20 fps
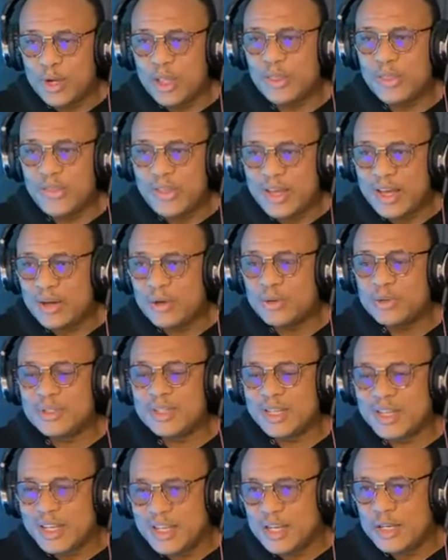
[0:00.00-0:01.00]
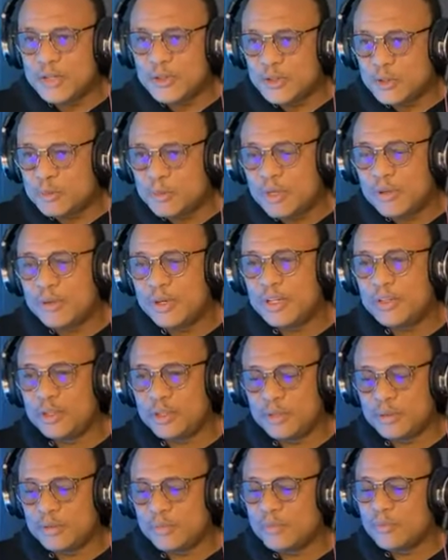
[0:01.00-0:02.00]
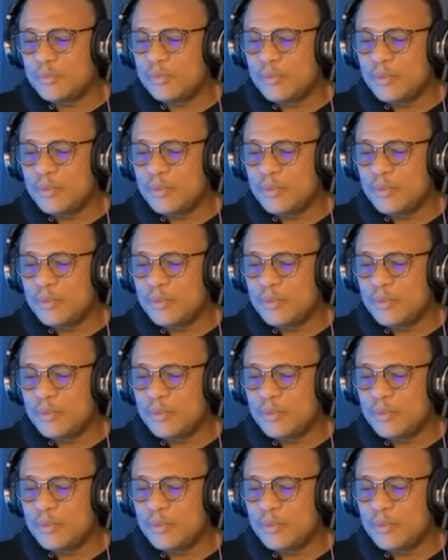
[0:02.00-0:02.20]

without inspiration.